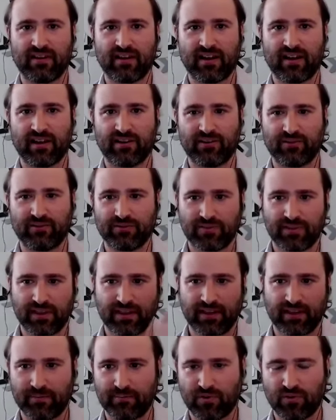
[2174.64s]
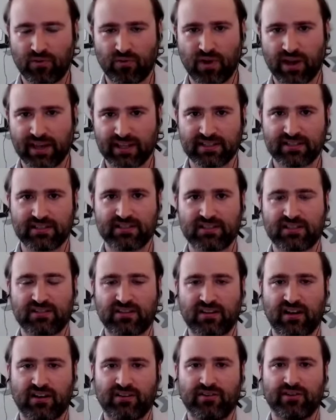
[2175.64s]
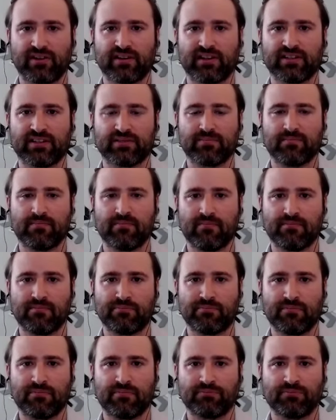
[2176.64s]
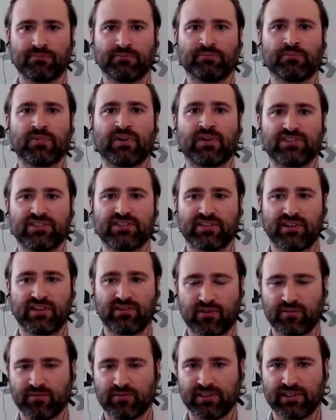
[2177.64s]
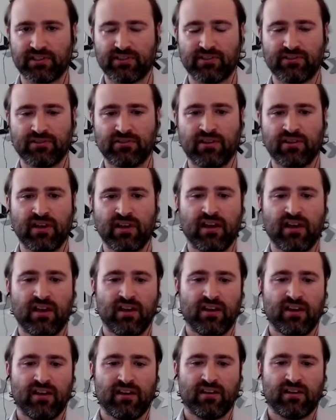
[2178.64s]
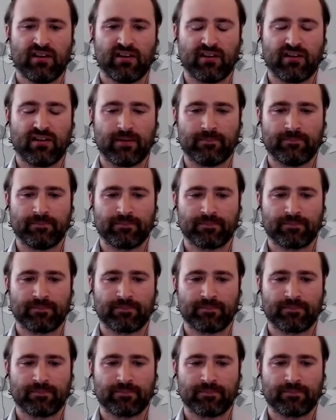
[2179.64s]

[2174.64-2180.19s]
don't think I'm quite stuttering as much as I normally do. Um,